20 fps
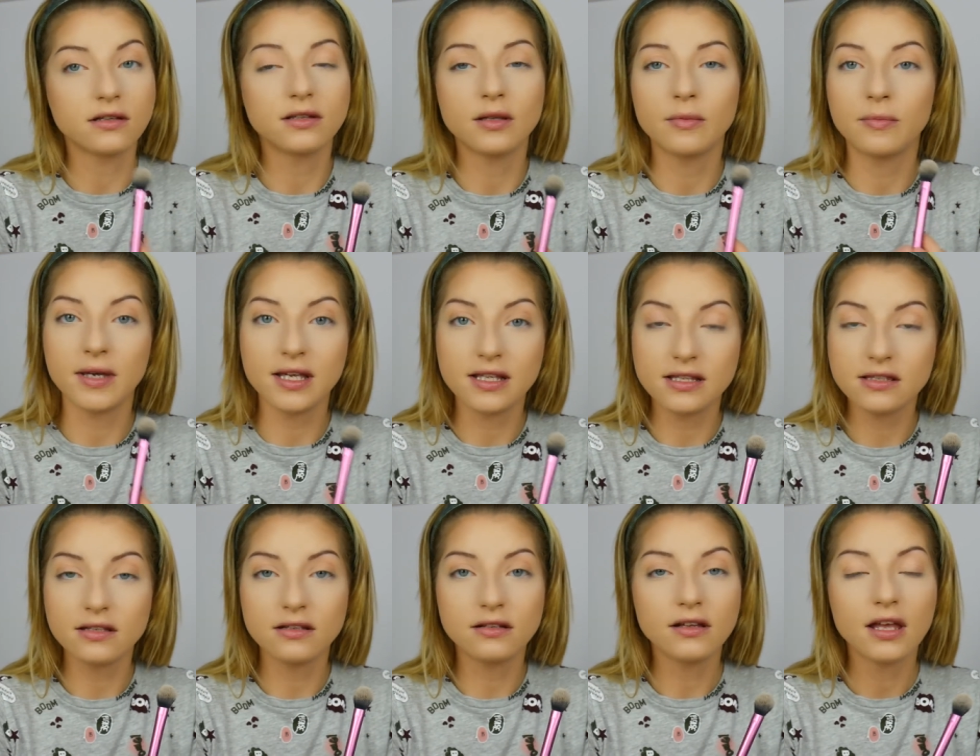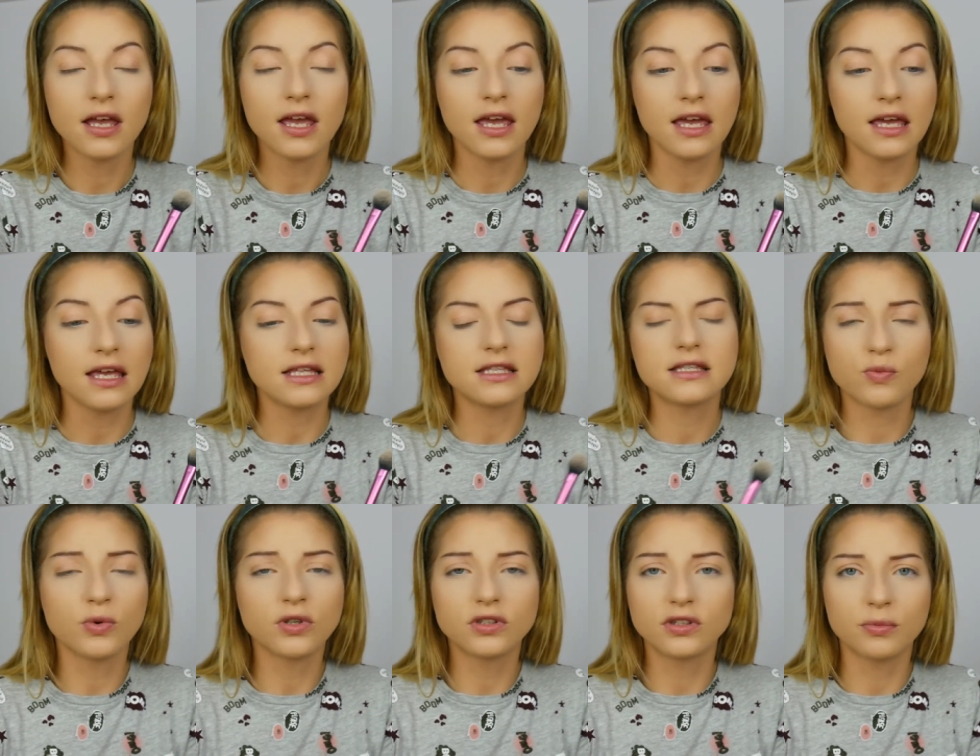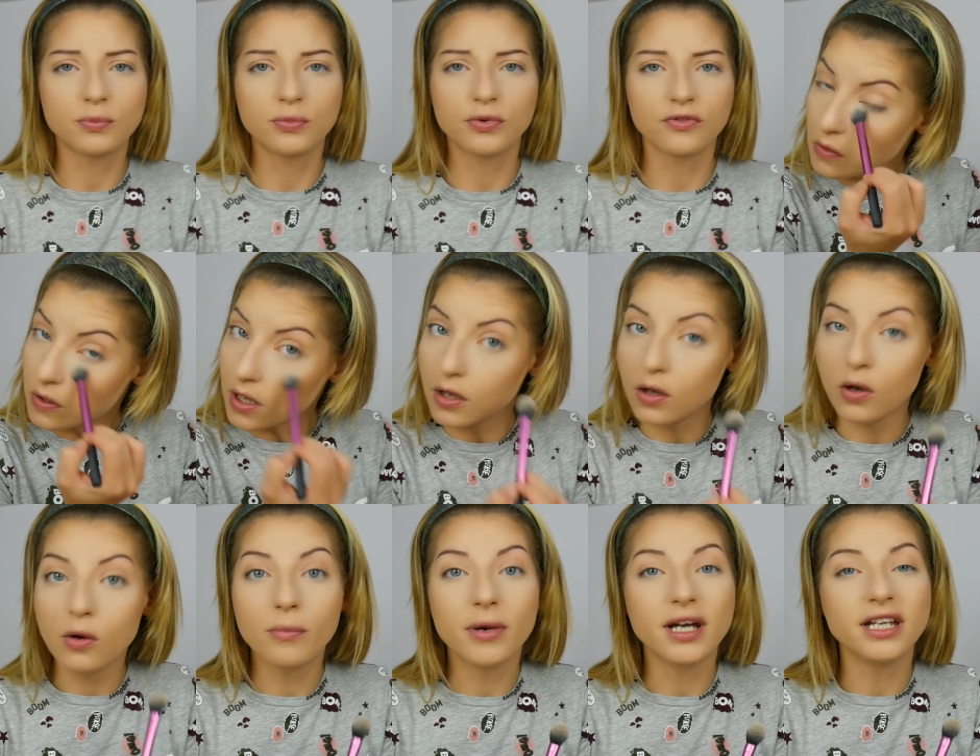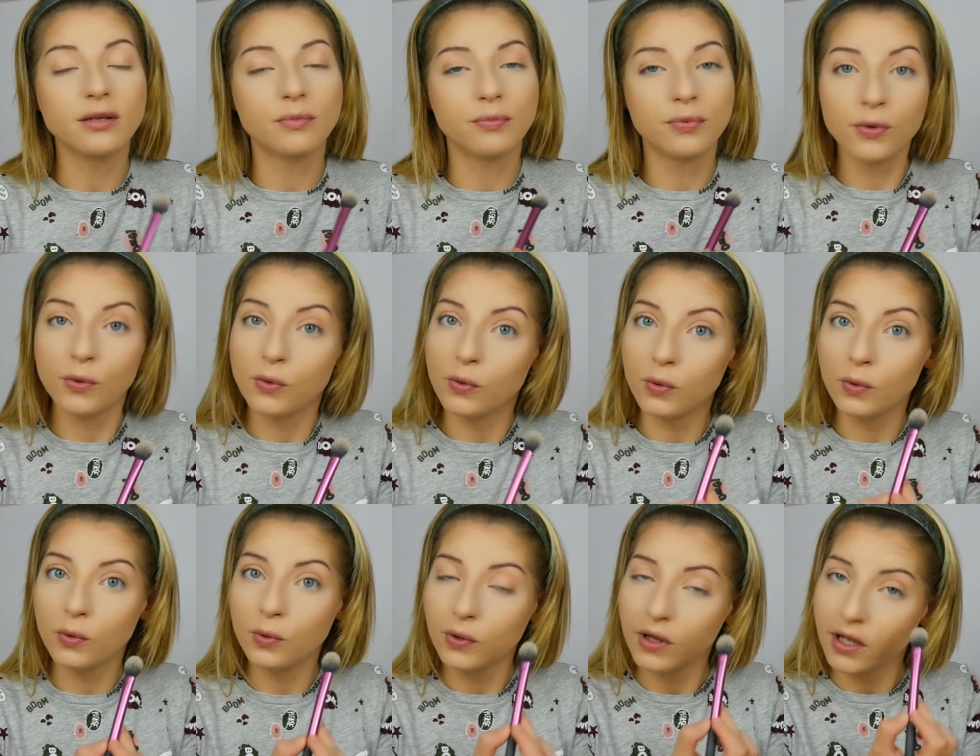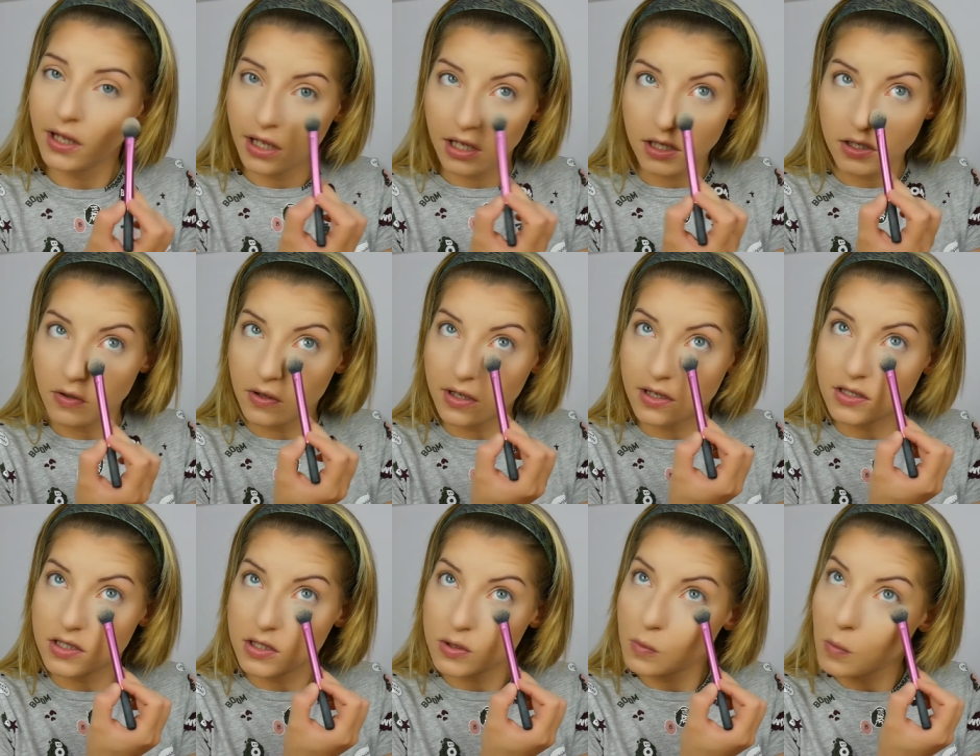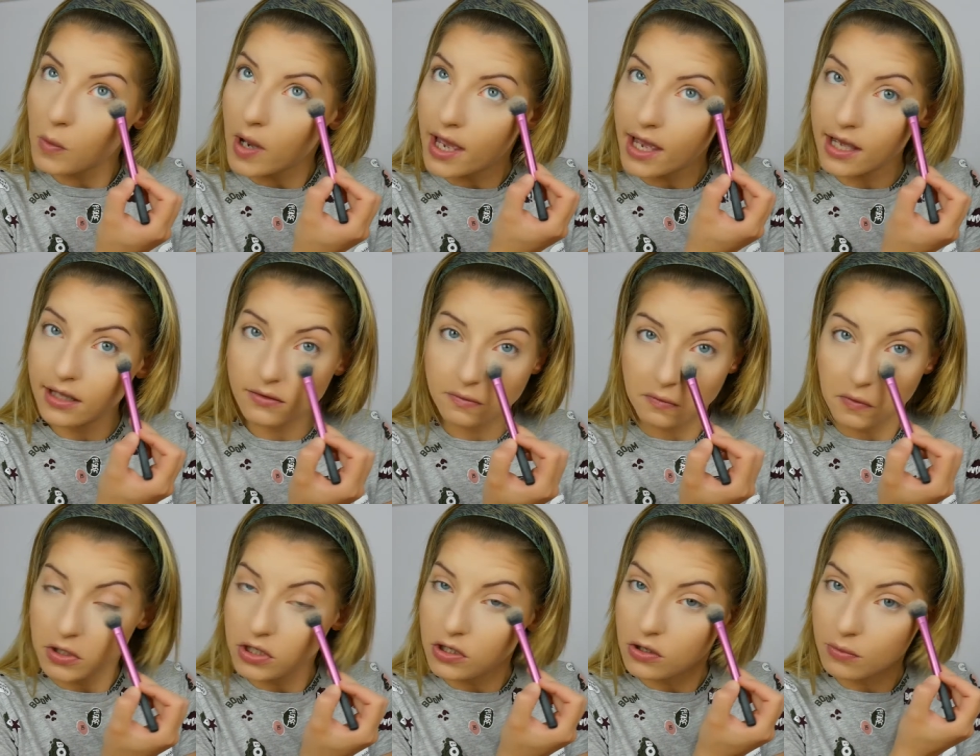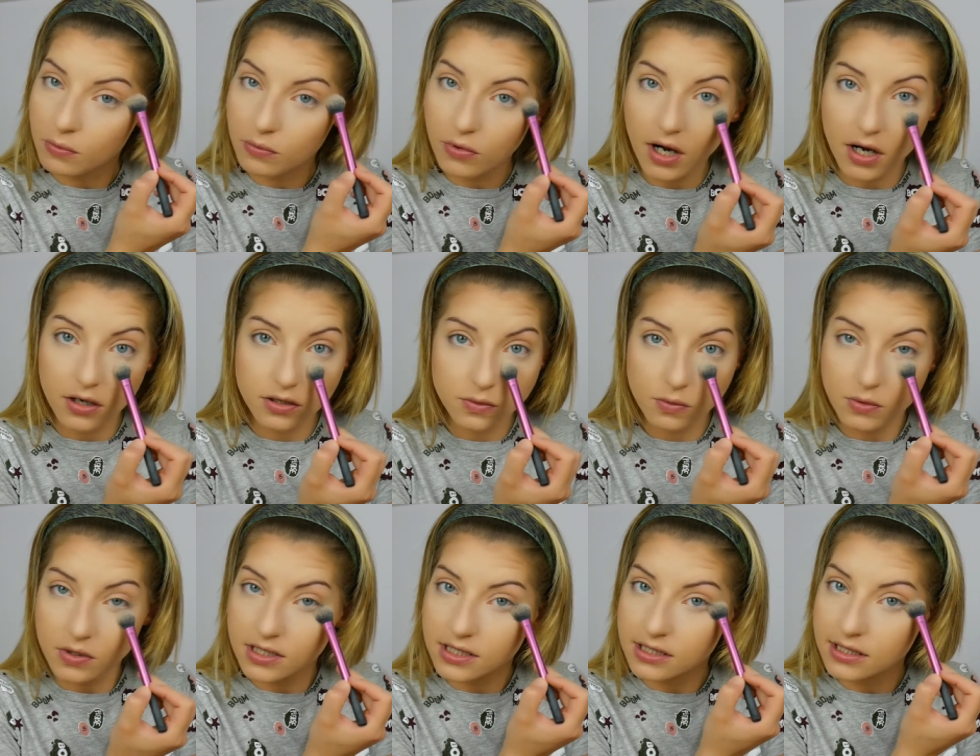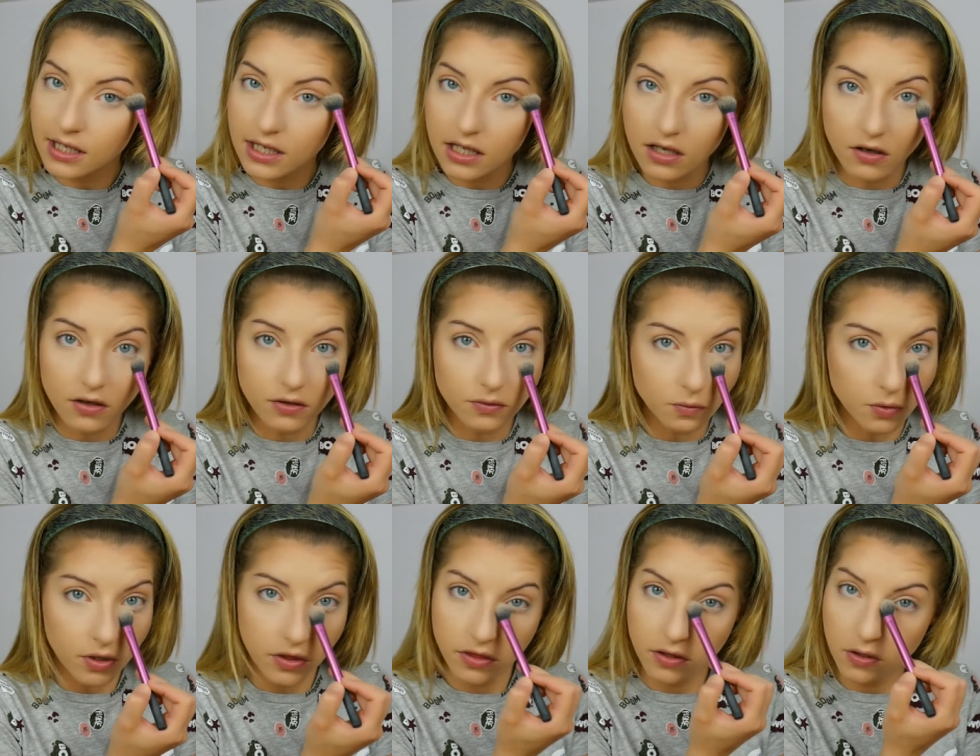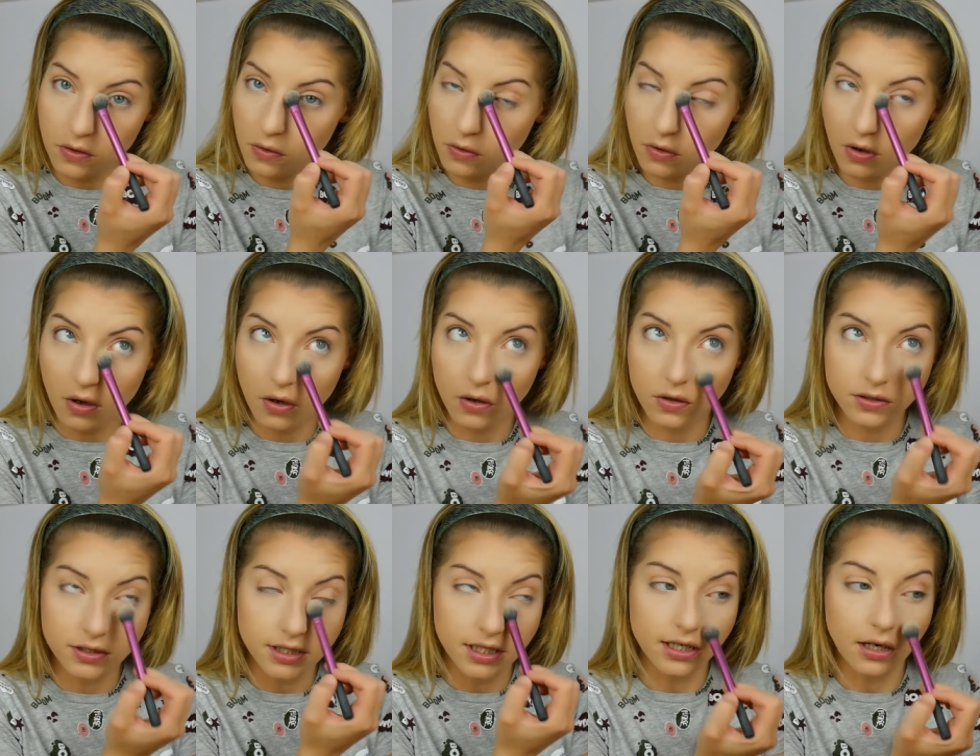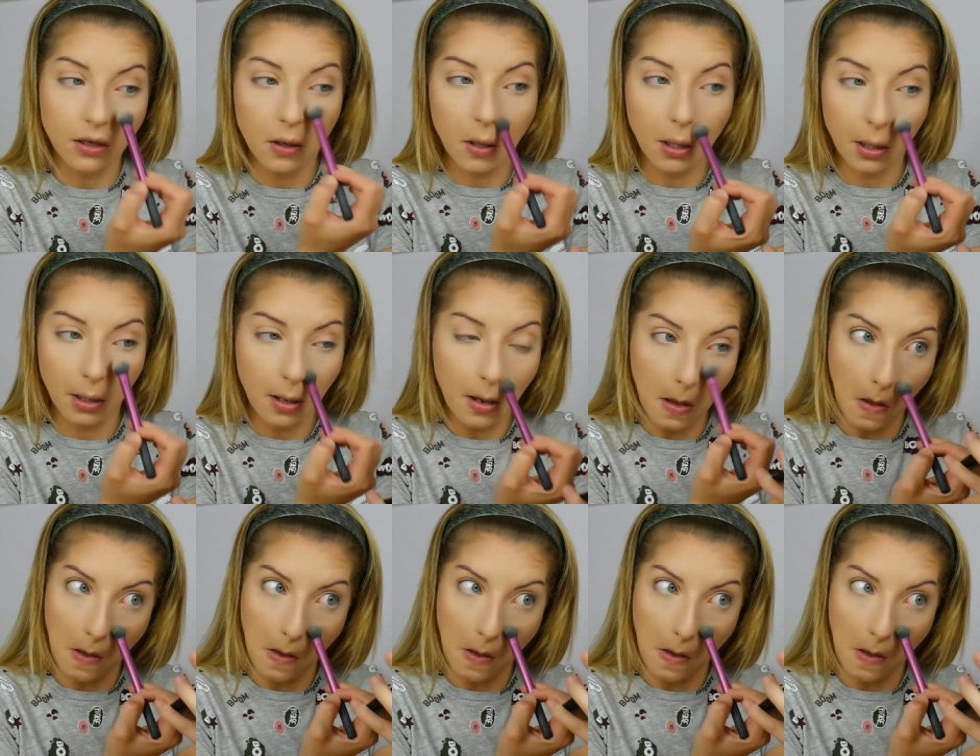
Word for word: The pencil, it's waterproof. You can go by the pool, you can sweat, your brows will stay on with you all day long.